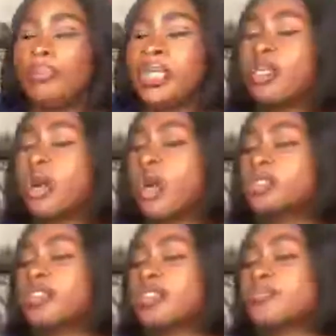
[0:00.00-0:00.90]
"Big
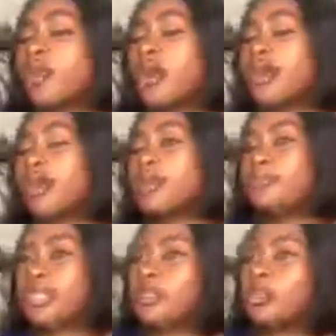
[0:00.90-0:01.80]
God, small
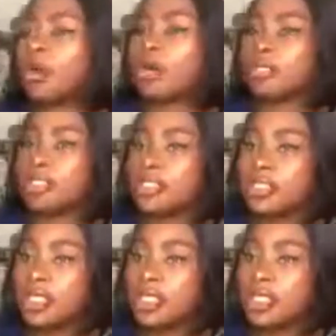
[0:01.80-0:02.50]
girl, big God.